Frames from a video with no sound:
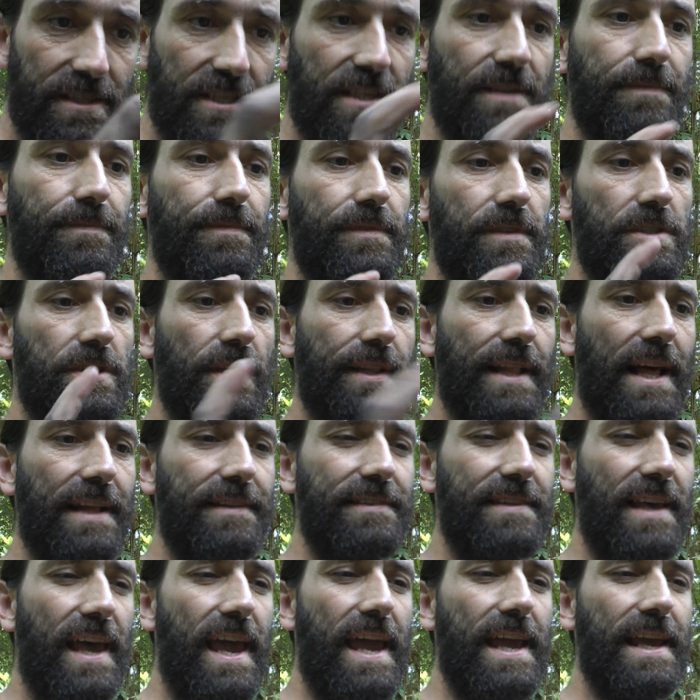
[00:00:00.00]
So
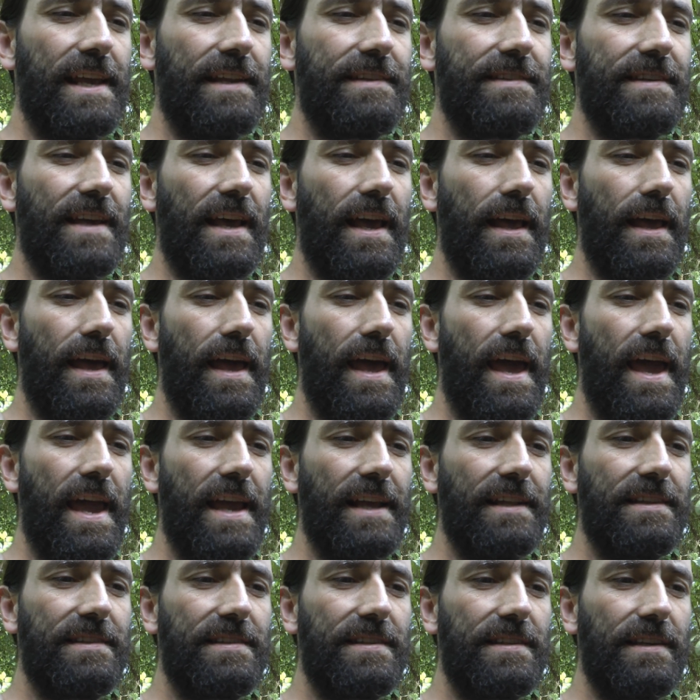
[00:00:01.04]
that's 8,
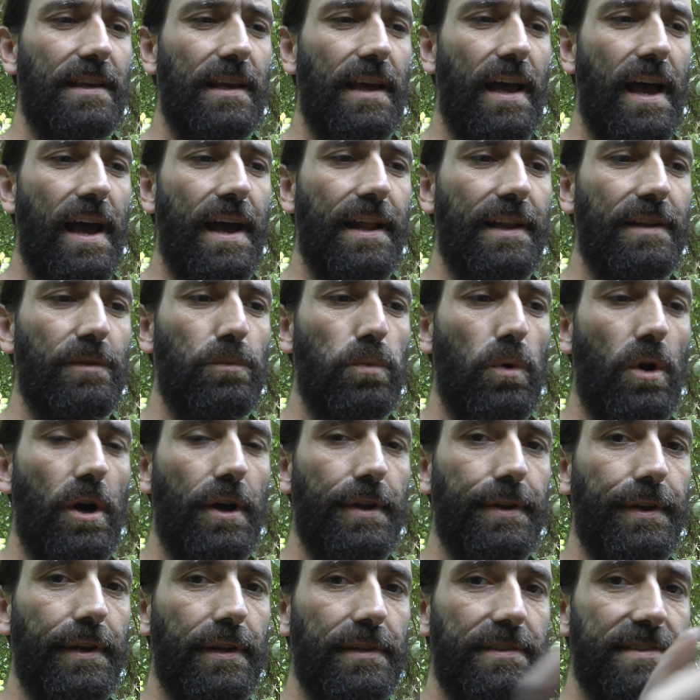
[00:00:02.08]
8 and
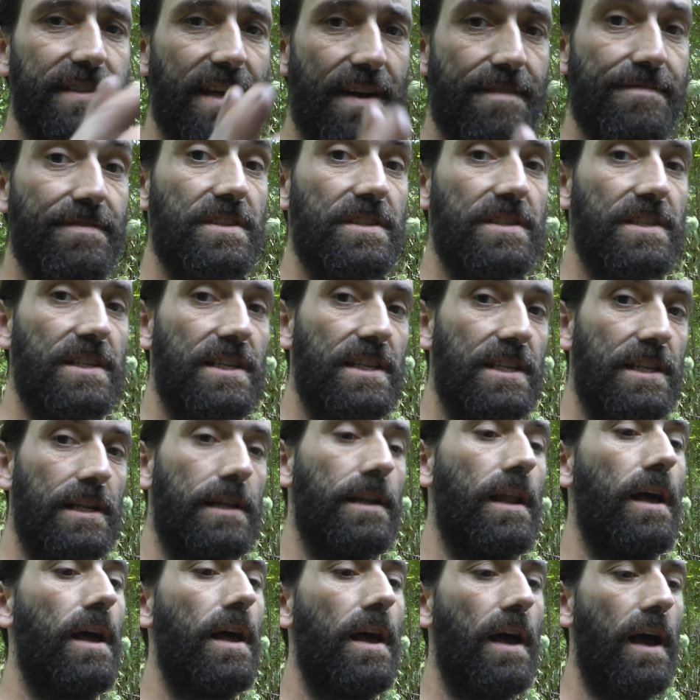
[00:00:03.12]
1,
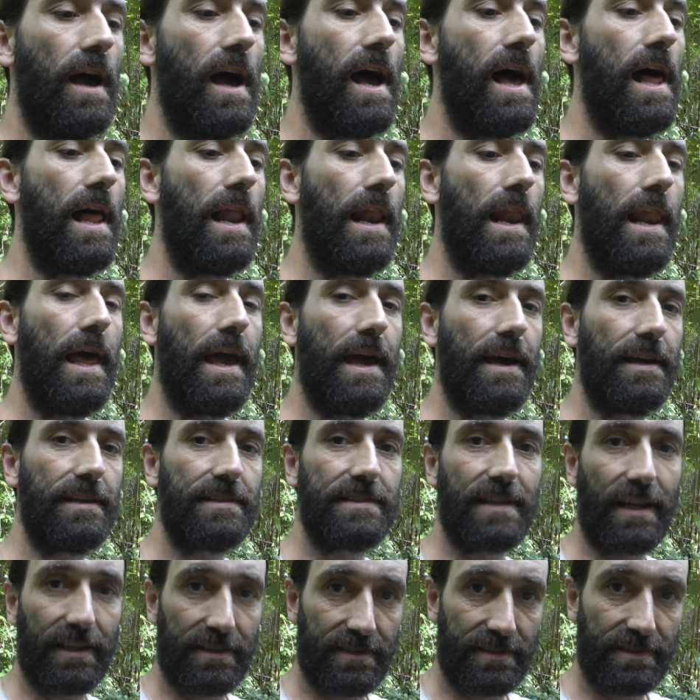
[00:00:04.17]
17
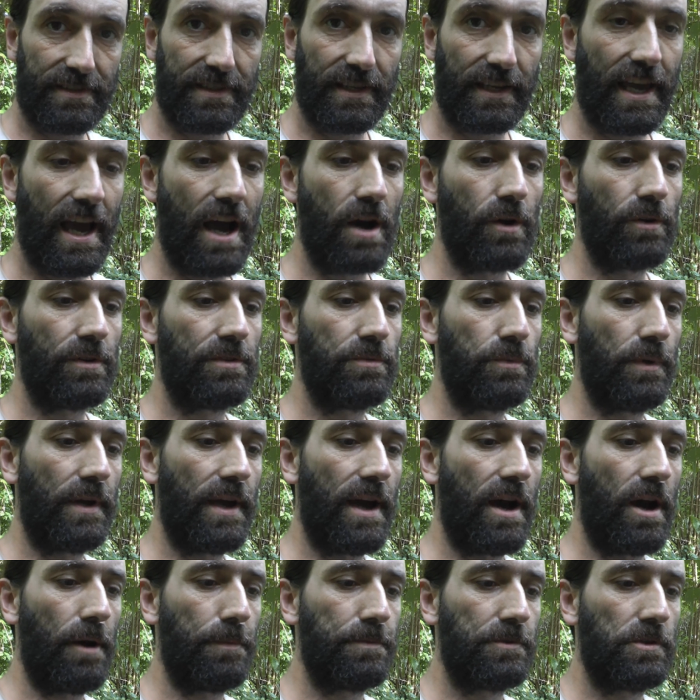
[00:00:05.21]
layers. That's the count we
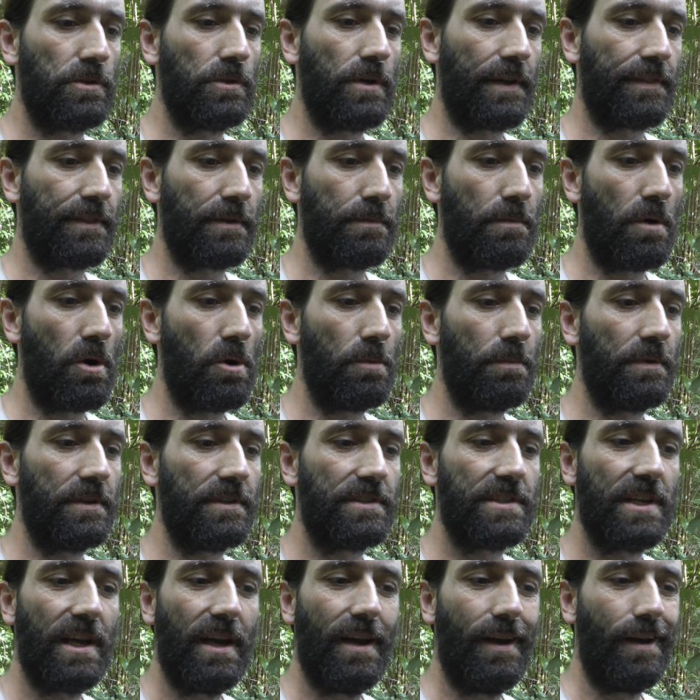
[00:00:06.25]
are up to at the
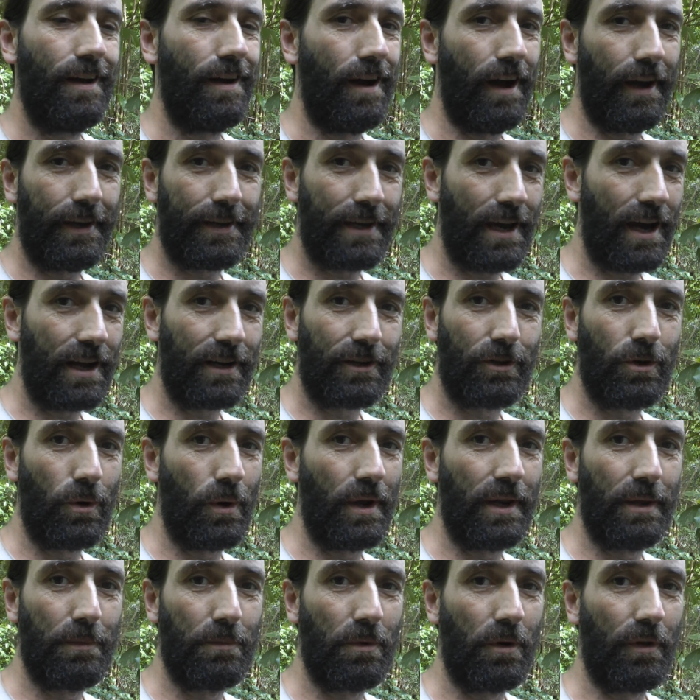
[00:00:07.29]
moment. I can't go
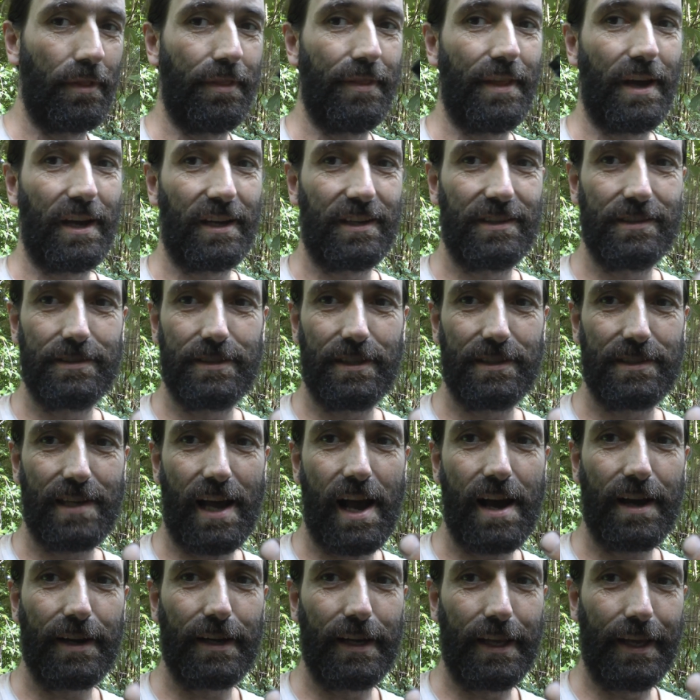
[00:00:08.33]
any more than that because there's
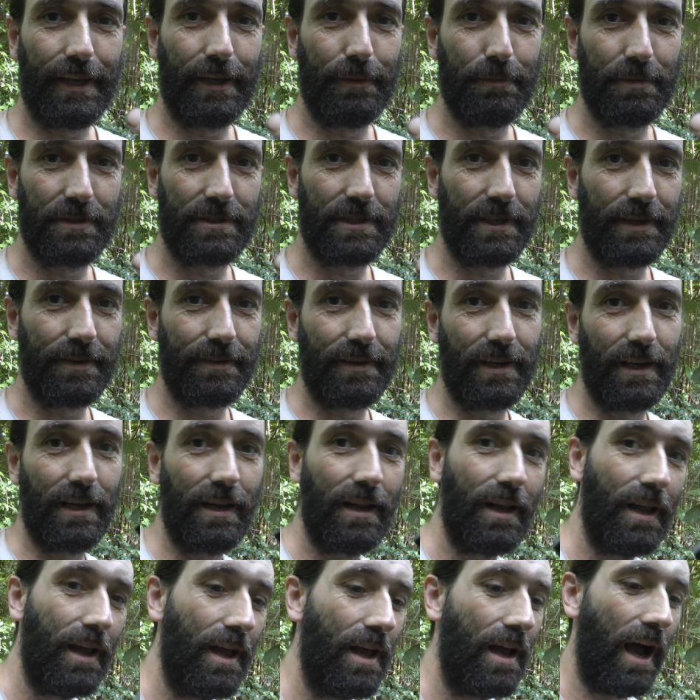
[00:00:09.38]
hardly any material.
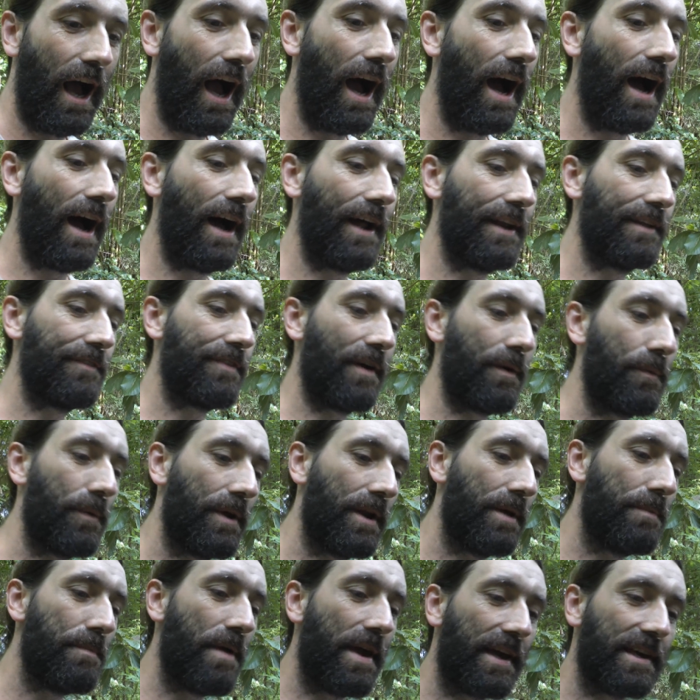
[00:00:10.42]
And if I
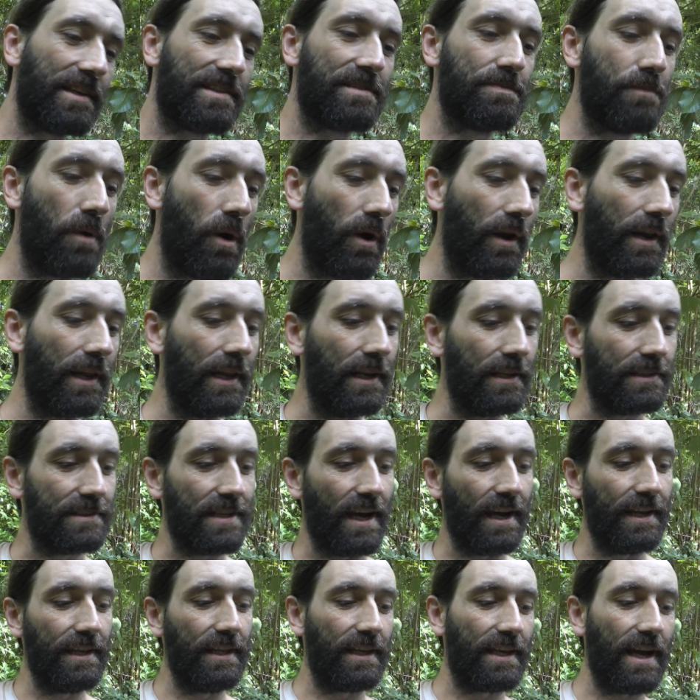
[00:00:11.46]
want to make a small little
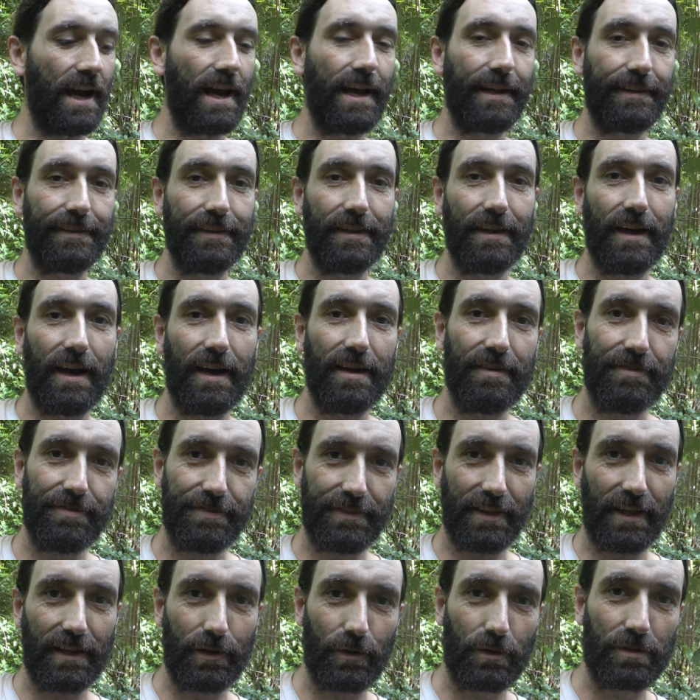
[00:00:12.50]
tiny garden
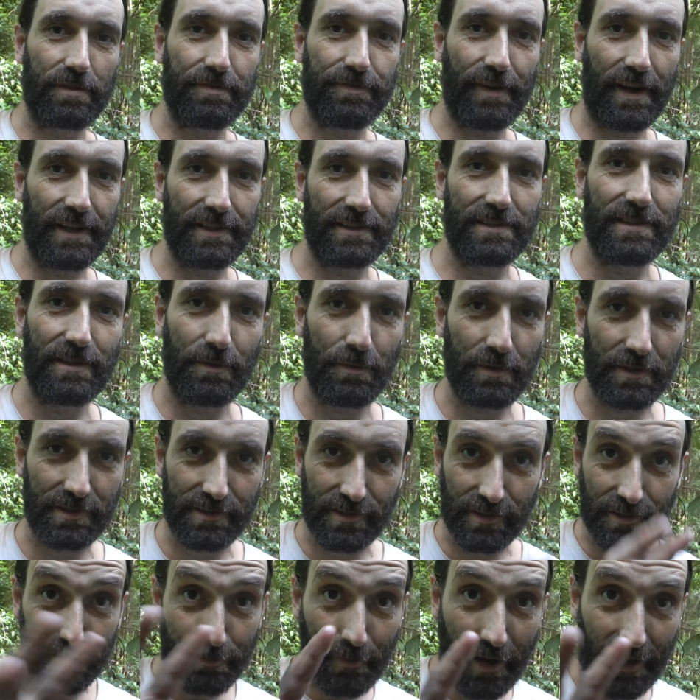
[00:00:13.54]
knife that looks fancy with
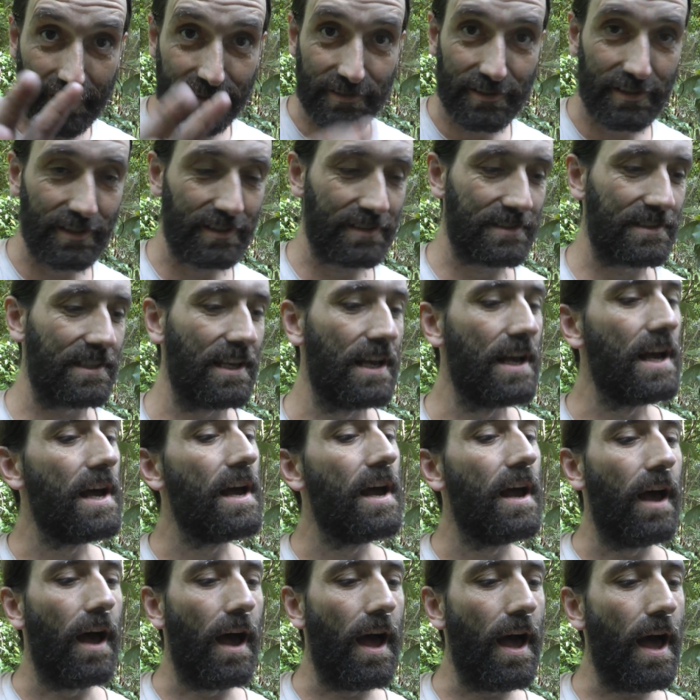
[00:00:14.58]
the Damascus,
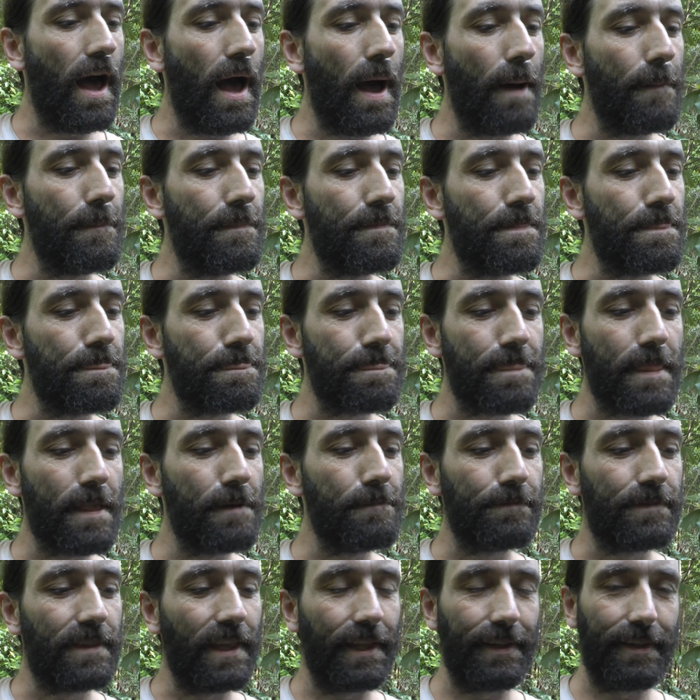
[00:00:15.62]
then
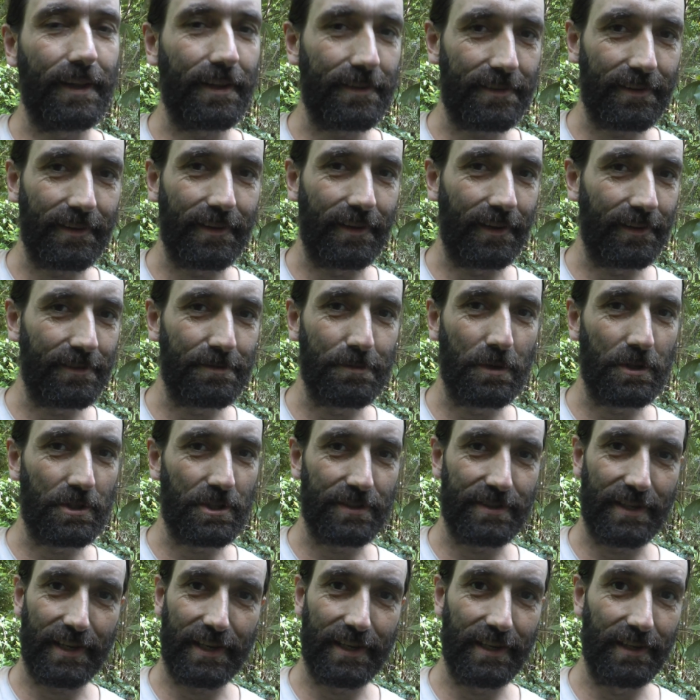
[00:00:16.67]
that's as much
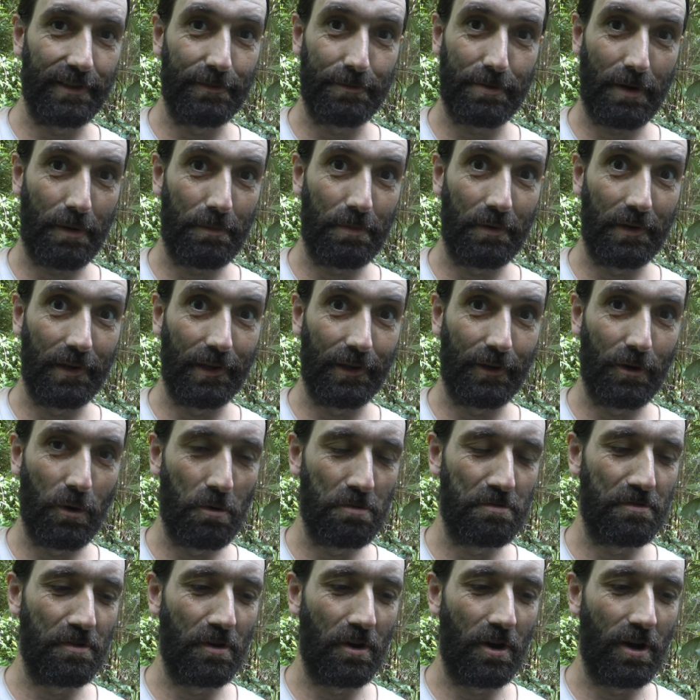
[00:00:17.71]
as I can probably
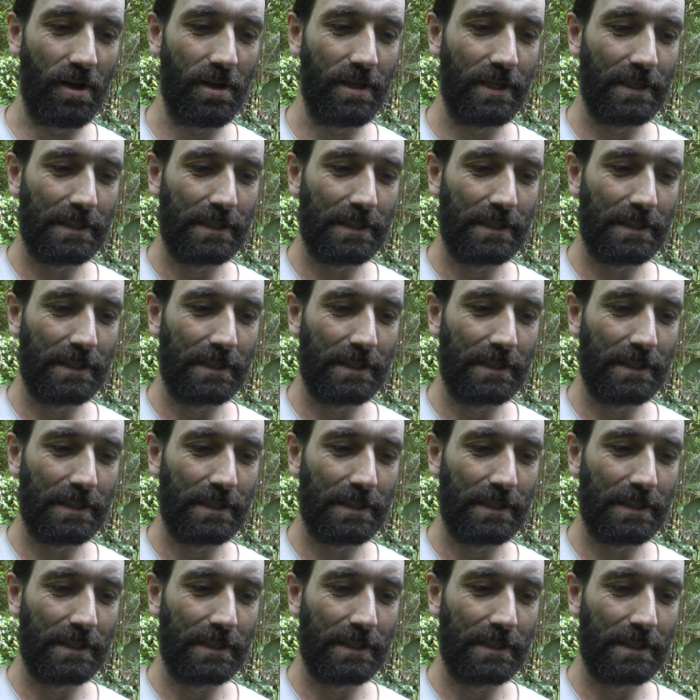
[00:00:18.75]
go for.